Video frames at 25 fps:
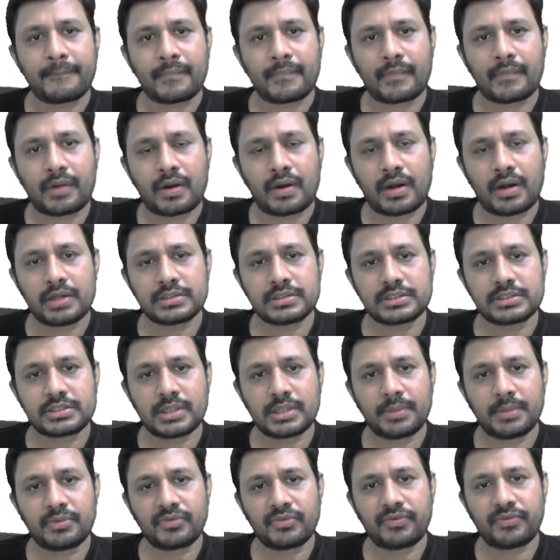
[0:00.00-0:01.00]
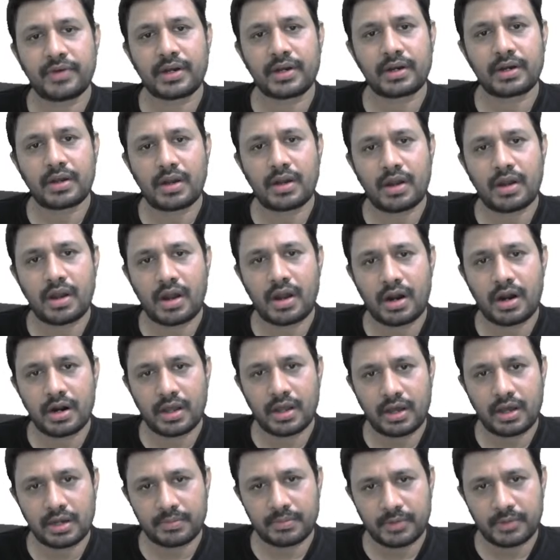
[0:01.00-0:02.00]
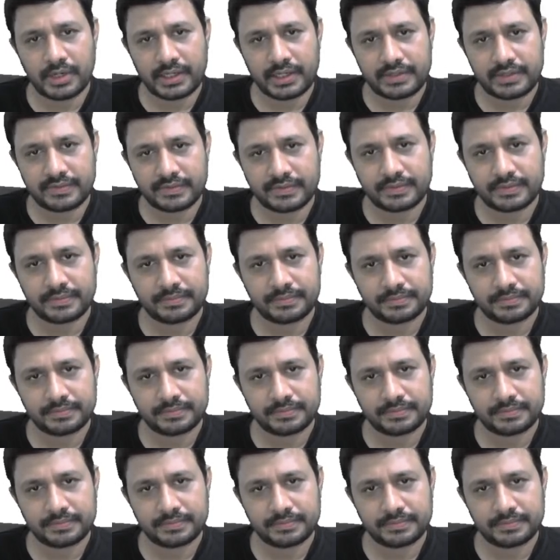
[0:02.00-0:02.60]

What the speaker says: cos terms for odd harmonics,